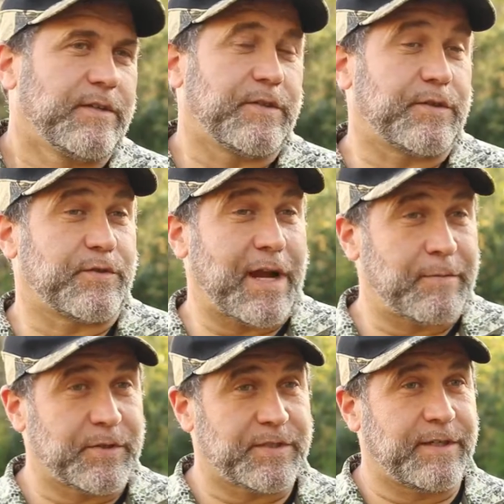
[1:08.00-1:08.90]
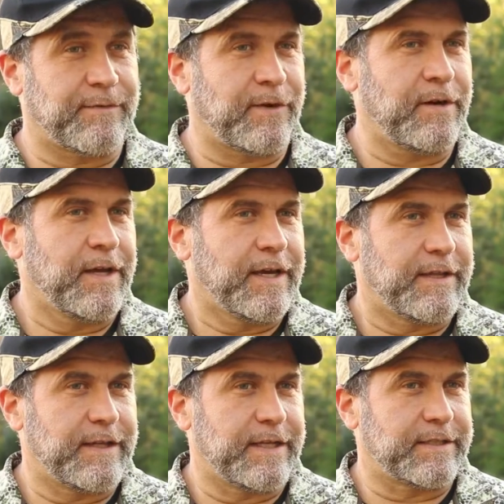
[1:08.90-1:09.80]
So the shrapnel is different
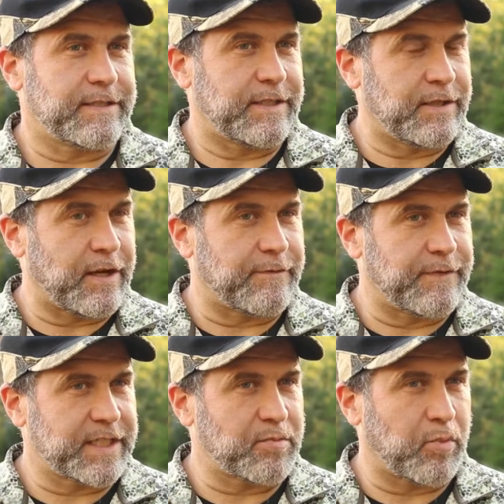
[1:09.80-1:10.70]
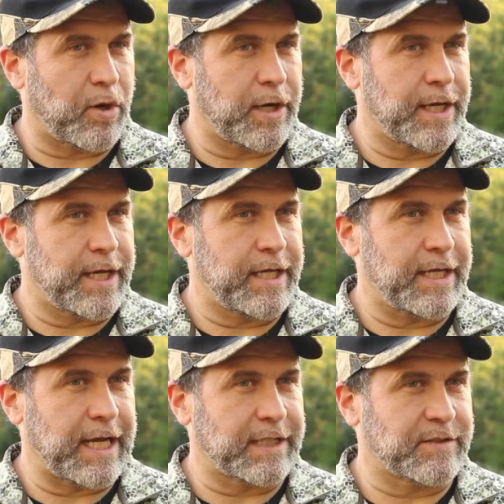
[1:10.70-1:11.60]
in that it's not a fixed broadhead,
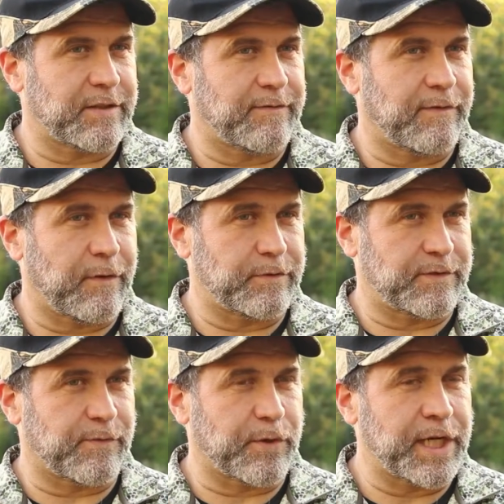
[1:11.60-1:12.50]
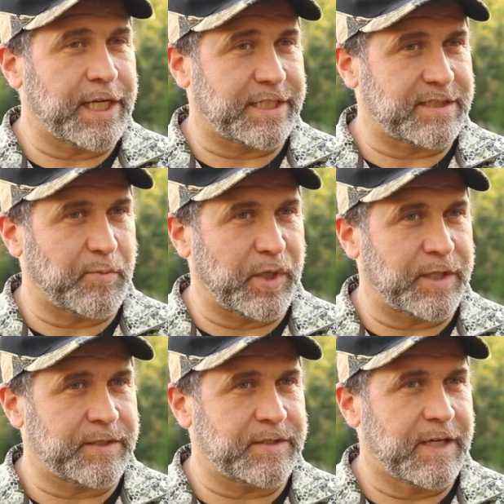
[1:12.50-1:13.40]
it actually floats free and it
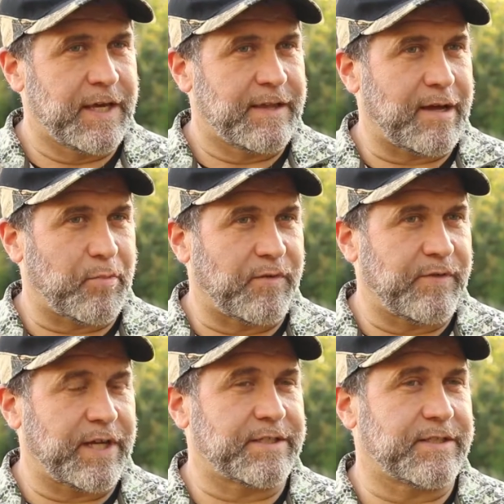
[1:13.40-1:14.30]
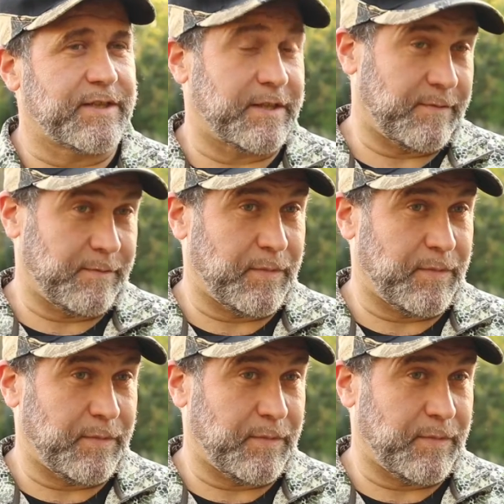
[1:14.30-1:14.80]
spins. That prevents the